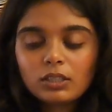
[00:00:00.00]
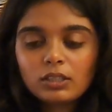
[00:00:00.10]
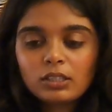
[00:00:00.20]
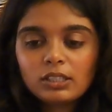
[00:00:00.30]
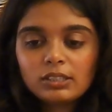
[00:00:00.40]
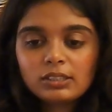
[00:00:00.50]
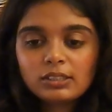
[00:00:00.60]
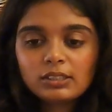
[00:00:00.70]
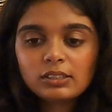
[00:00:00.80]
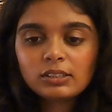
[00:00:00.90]

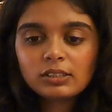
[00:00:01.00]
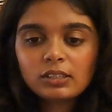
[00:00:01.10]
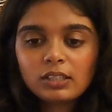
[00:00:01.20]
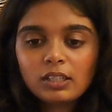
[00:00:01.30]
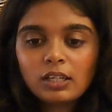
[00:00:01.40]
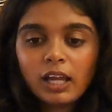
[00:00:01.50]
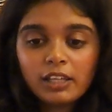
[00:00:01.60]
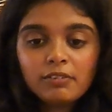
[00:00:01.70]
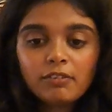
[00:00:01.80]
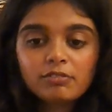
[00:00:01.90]
this
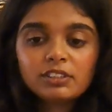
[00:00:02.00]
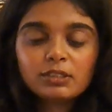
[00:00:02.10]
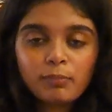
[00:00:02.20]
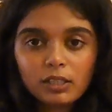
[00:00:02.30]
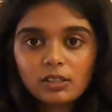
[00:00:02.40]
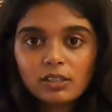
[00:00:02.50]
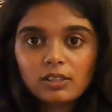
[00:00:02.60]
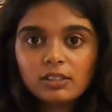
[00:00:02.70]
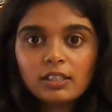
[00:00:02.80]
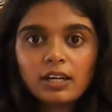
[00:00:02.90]
life of his mother
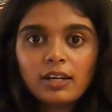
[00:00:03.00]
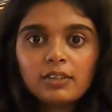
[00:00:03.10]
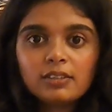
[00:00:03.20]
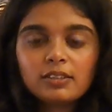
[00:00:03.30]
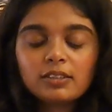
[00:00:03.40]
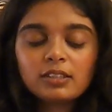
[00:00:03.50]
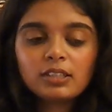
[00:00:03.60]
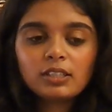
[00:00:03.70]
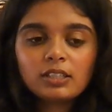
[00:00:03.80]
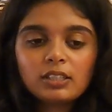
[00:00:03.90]
that
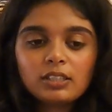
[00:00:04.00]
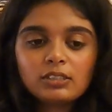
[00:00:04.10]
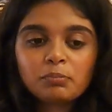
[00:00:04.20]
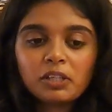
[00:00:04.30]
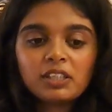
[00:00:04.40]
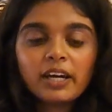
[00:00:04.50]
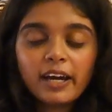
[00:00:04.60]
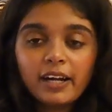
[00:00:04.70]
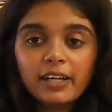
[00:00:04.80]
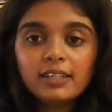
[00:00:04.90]
his mother
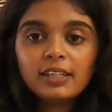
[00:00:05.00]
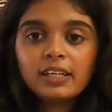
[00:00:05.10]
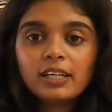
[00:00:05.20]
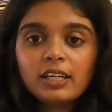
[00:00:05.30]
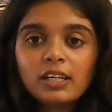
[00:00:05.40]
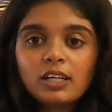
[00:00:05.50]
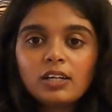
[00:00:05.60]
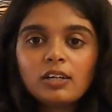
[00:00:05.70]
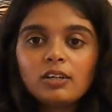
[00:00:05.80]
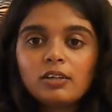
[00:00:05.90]
had
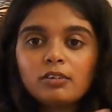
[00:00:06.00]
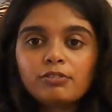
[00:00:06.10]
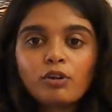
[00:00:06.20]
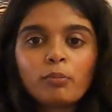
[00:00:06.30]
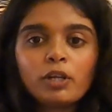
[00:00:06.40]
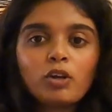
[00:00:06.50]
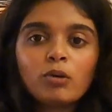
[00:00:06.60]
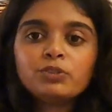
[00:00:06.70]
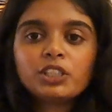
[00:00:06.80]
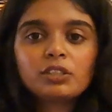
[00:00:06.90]
from an
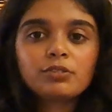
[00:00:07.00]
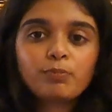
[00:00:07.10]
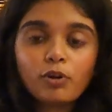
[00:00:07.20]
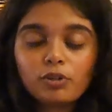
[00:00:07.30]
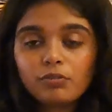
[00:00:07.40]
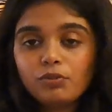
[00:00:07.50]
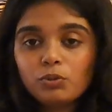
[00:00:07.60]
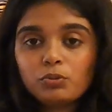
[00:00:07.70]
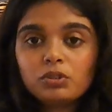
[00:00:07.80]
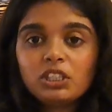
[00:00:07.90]
objective point of
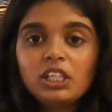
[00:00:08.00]
view,